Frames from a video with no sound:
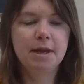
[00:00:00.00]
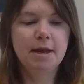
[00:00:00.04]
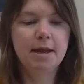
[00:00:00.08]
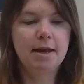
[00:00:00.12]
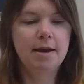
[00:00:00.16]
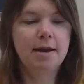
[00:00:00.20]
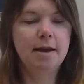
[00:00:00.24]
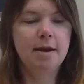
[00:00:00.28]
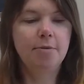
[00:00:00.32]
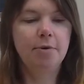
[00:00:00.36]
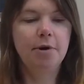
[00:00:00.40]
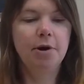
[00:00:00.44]

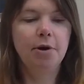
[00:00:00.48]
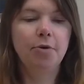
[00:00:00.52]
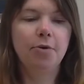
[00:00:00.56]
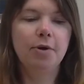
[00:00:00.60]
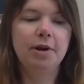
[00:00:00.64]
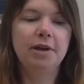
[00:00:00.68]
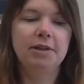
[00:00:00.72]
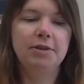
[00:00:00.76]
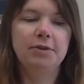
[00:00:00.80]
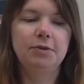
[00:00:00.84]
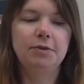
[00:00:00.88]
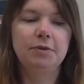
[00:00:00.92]
Now we're
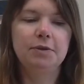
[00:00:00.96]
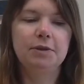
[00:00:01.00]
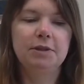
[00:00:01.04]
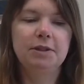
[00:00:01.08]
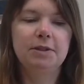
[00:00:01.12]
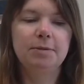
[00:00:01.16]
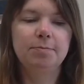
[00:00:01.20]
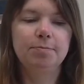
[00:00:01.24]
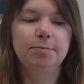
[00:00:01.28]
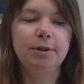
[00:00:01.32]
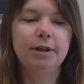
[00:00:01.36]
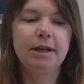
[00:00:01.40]
going to
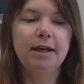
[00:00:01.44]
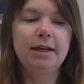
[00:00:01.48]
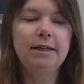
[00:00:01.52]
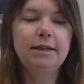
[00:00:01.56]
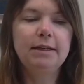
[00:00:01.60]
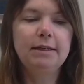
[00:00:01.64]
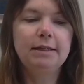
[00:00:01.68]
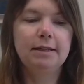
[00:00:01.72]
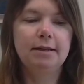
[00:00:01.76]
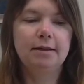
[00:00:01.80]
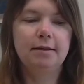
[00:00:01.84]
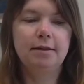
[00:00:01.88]

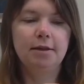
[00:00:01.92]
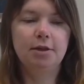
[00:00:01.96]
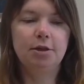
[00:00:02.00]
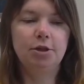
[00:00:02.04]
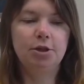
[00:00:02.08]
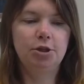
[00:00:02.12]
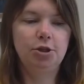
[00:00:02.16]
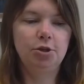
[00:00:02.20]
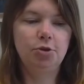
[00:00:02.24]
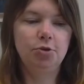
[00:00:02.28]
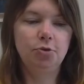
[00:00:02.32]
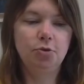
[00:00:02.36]
split the
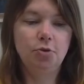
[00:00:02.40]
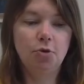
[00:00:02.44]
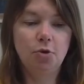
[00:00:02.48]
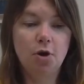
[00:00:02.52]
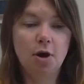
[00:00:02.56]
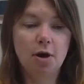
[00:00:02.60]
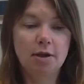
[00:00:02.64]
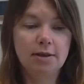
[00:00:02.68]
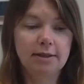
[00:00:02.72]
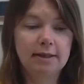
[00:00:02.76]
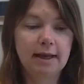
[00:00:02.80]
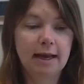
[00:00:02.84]
2
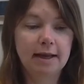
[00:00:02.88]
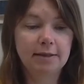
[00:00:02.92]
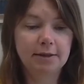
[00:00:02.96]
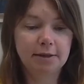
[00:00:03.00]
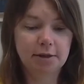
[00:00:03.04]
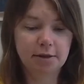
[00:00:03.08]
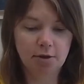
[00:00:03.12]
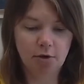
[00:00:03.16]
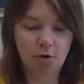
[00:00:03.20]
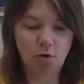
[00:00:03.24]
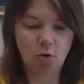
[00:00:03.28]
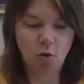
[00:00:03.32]
sides
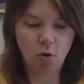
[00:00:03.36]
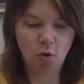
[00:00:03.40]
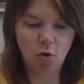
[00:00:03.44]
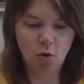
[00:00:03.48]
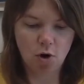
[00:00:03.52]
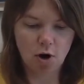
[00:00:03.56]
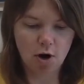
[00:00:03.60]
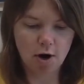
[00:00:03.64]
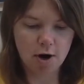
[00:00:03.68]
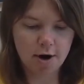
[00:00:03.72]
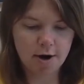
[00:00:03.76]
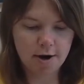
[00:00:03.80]
of the
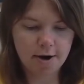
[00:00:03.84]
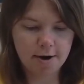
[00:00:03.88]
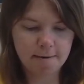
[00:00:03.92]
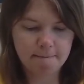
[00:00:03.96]
cord.